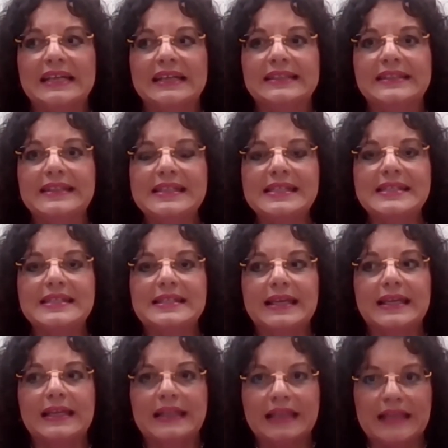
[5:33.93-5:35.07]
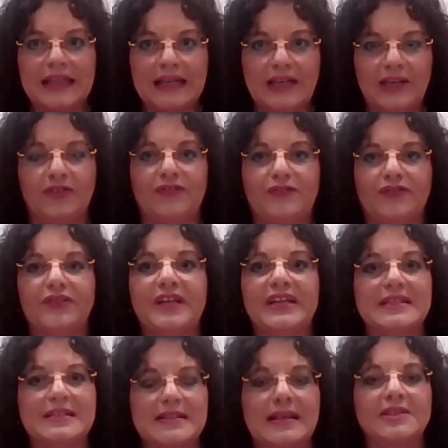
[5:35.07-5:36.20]
this love
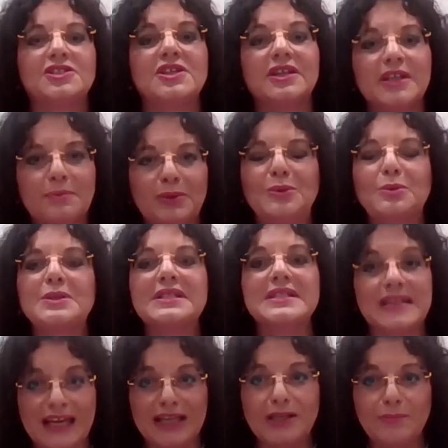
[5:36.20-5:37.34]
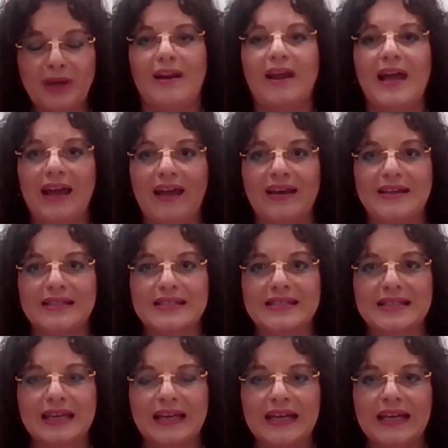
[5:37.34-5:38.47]
that such an abused animal has
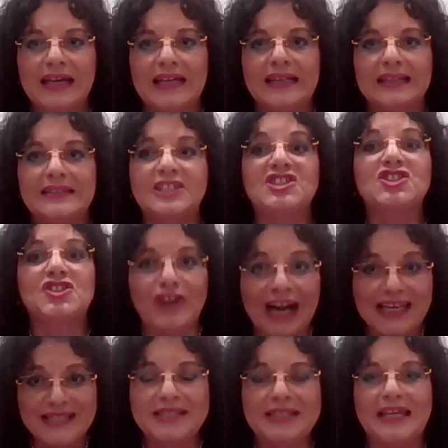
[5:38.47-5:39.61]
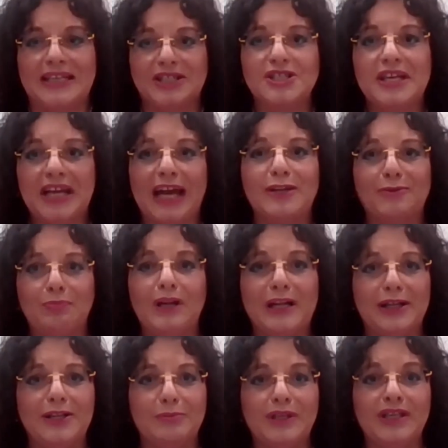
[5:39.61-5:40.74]
the trust that she had built
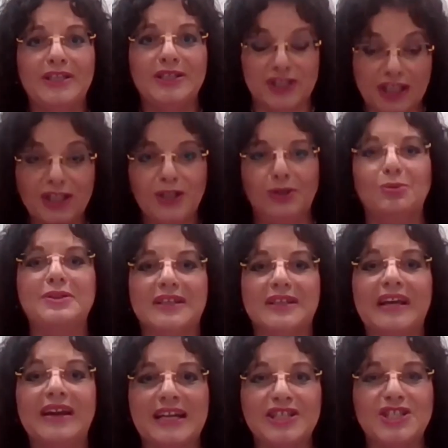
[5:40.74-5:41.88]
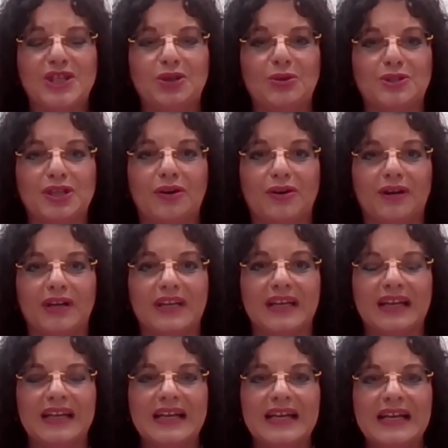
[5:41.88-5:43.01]
in me. She knew that I rescued her.
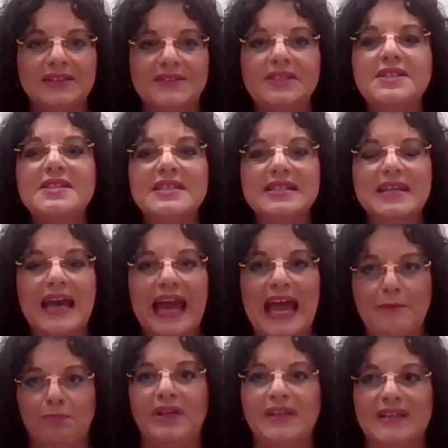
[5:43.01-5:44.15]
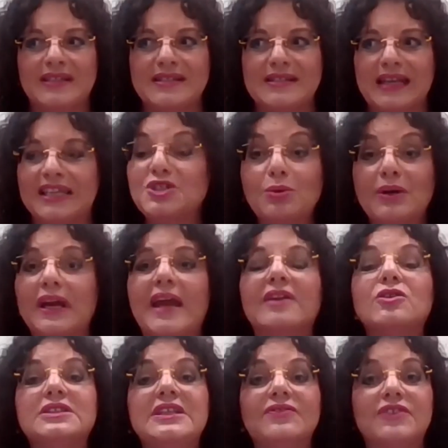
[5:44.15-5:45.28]
This is a happiness that you
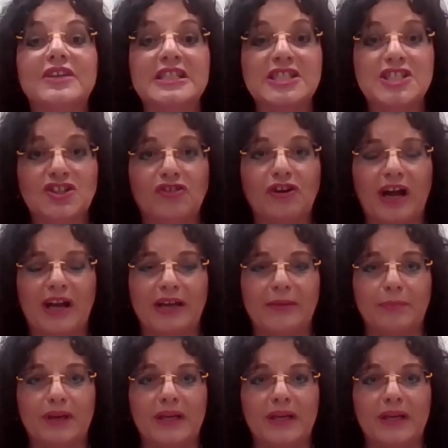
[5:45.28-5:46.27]
cannot even describe.